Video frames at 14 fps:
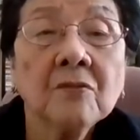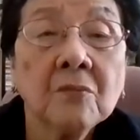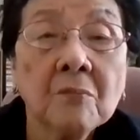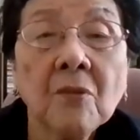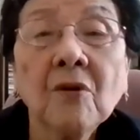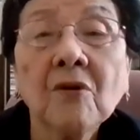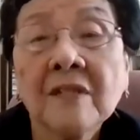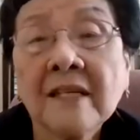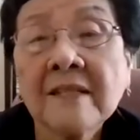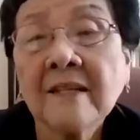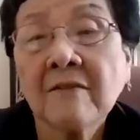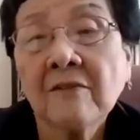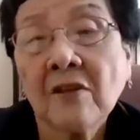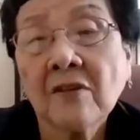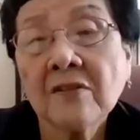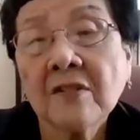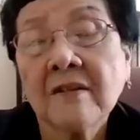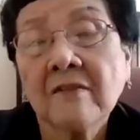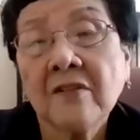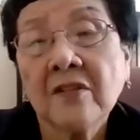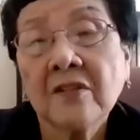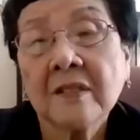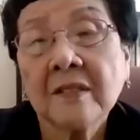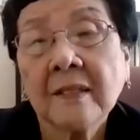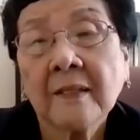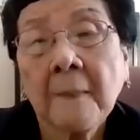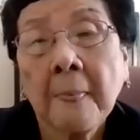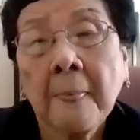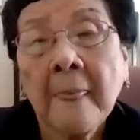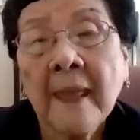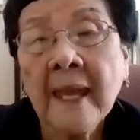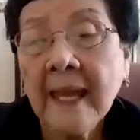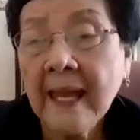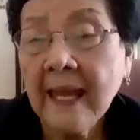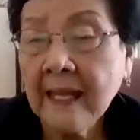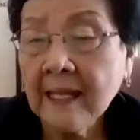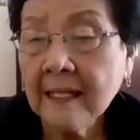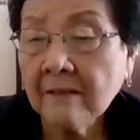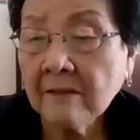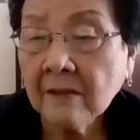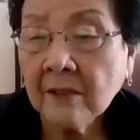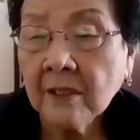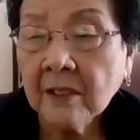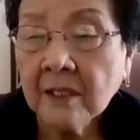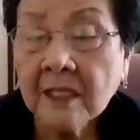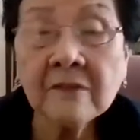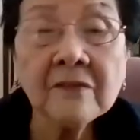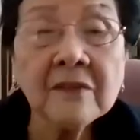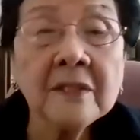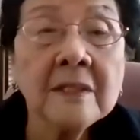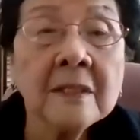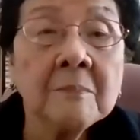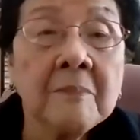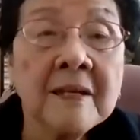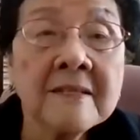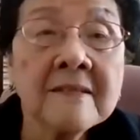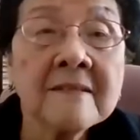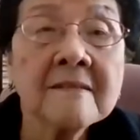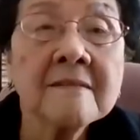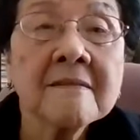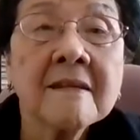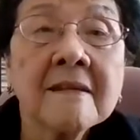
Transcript: more or less have lost their vision, and even the best